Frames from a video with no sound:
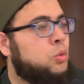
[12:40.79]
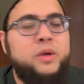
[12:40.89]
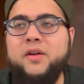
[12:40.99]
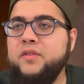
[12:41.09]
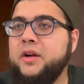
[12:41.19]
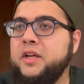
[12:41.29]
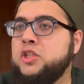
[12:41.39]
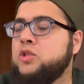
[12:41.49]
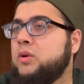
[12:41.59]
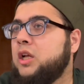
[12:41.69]
We have
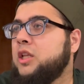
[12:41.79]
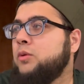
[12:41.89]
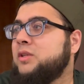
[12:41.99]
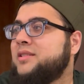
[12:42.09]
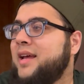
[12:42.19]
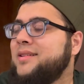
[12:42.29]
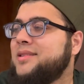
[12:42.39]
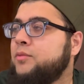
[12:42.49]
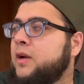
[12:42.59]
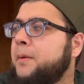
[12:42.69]
narrations where Allah will stand
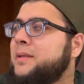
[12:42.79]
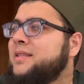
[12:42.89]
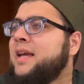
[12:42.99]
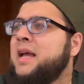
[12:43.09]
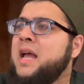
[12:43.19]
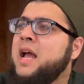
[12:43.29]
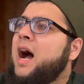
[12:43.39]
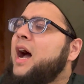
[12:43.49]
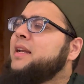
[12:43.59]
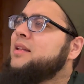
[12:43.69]
someone up and say,
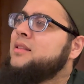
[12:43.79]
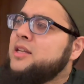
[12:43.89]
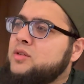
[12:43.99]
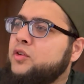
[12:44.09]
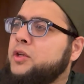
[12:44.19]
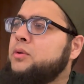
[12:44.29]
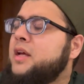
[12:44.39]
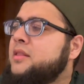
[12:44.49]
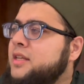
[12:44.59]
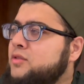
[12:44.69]
I did this for you
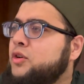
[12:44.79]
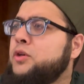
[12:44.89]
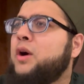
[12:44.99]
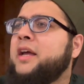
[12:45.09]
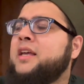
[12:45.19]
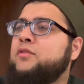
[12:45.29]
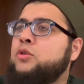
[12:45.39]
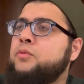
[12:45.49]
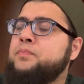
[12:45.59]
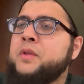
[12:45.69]
and this for you. I gave
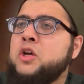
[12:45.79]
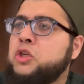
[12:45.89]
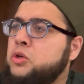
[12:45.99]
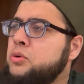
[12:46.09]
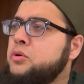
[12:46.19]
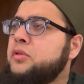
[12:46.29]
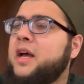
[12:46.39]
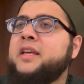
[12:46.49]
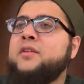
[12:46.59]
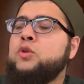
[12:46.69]
you youth, I
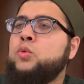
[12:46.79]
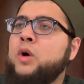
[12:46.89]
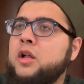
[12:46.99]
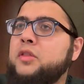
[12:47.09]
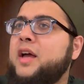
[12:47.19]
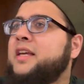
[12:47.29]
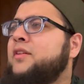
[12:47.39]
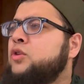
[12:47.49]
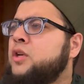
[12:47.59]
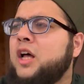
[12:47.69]
gave you wealth, I gave
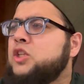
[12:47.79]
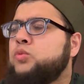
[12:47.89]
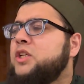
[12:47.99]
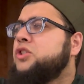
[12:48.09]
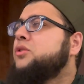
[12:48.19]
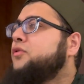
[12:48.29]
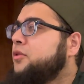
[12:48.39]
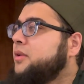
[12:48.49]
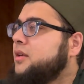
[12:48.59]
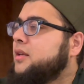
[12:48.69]
you knowledge. What did you do for
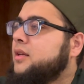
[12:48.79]
me?